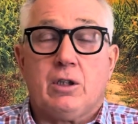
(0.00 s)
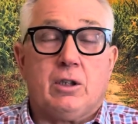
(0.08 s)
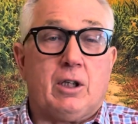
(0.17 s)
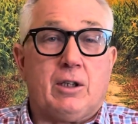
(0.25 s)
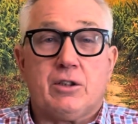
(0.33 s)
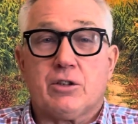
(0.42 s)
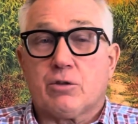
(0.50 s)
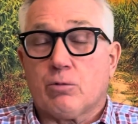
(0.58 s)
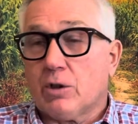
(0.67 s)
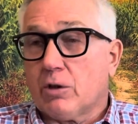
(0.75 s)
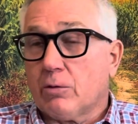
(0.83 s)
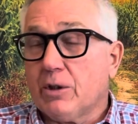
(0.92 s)
I just
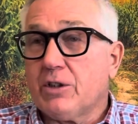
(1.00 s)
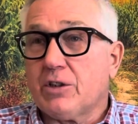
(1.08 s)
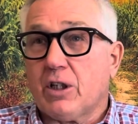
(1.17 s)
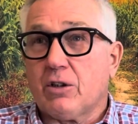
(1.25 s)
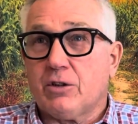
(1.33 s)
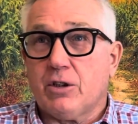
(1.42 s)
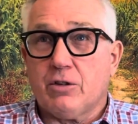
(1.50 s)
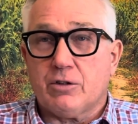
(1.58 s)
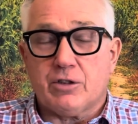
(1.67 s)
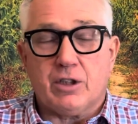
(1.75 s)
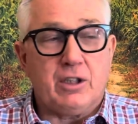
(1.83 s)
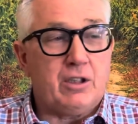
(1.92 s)
want to reach out to you and
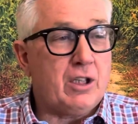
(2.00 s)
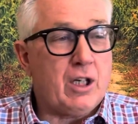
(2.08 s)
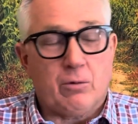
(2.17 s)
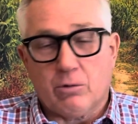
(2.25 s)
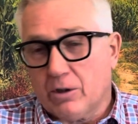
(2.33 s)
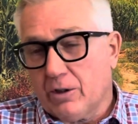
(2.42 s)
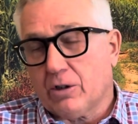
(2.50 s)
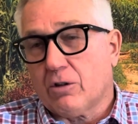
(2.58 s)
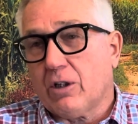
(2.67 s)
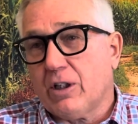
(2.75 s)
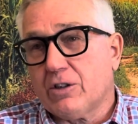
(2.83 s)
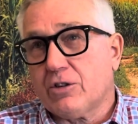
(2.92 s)
say you got one of the
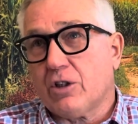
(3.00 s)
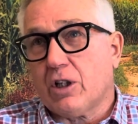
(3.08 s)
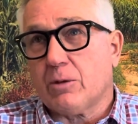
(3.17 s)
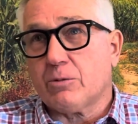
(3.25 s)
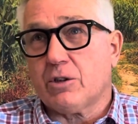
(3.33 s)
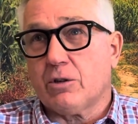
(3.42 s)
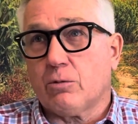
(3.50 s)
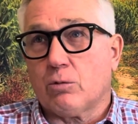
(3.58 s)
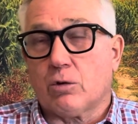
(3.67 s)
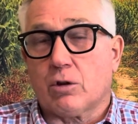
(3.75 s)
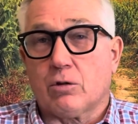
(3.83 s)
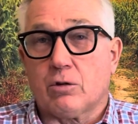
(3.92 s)
greatest jobs in the
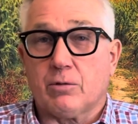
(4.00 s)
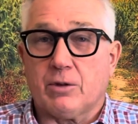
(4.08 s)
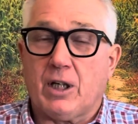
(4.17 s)
world,